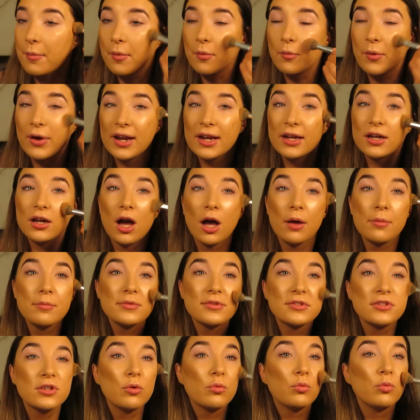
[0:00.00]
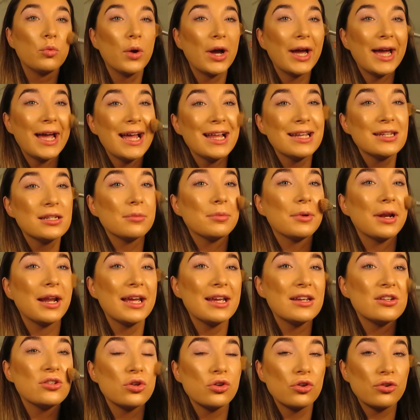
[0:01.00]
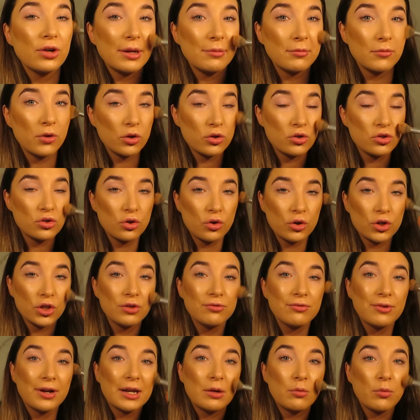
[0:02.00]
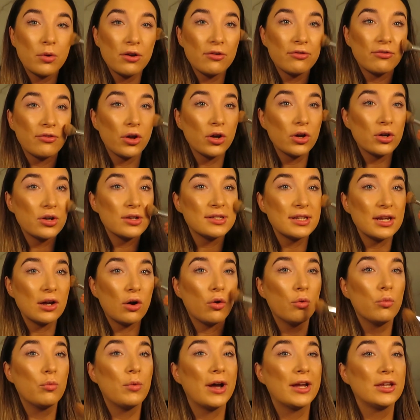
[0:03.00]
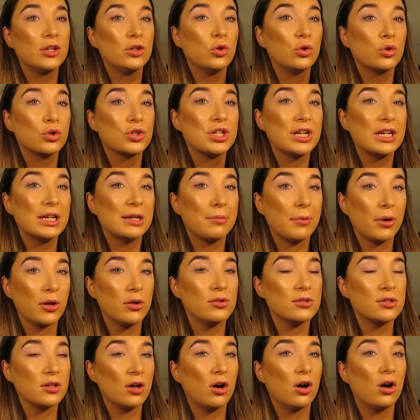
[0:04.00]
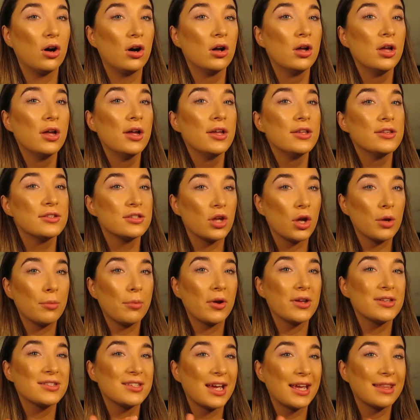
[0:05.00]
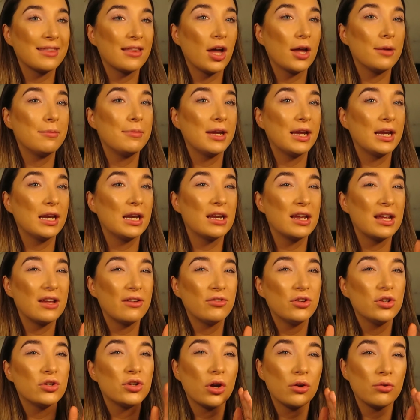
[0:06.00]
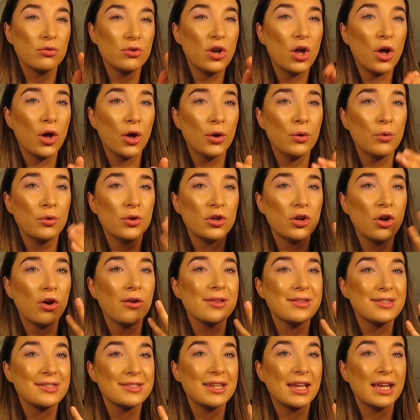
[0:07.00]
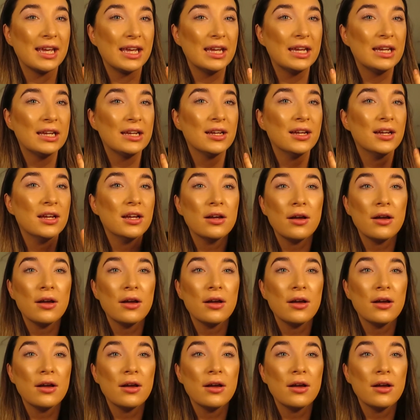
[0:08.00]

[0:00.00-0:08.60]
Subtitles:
When it comes to where to place your cream contour, you really want to focus it on where your cheekbones are. So by saying that, I mean, if you don't know or you can't see,